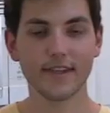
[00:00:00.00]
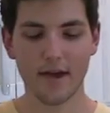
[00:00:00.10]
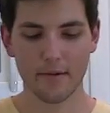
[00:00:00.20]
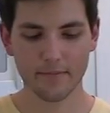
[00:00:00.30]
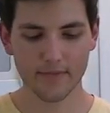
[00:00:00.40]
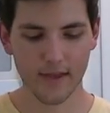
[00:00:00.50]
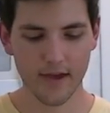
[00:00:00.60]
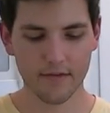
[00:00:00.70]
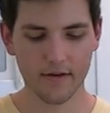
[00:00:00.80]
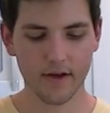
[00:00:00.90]
up, I
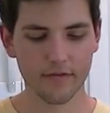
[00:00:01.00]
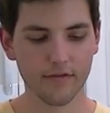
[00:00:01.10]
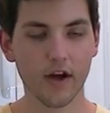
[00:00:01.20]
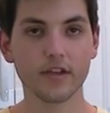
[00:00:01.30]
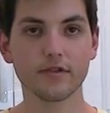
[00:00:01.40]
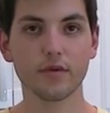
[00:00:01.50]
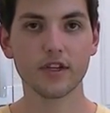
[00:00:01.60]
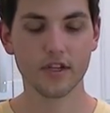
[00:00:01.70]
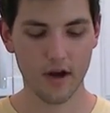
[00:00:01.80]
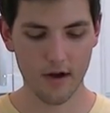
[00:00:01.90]
have a fresh Swiss
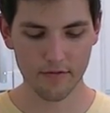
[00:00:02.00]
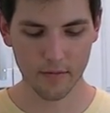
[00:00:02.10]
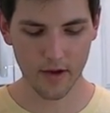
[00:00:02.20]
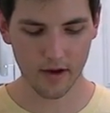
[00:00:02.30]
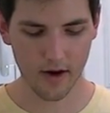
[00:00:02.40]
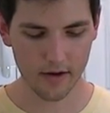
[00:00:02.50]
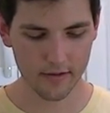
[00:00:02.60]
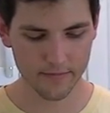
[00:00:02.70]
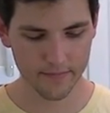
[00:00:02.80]
chard from my garden.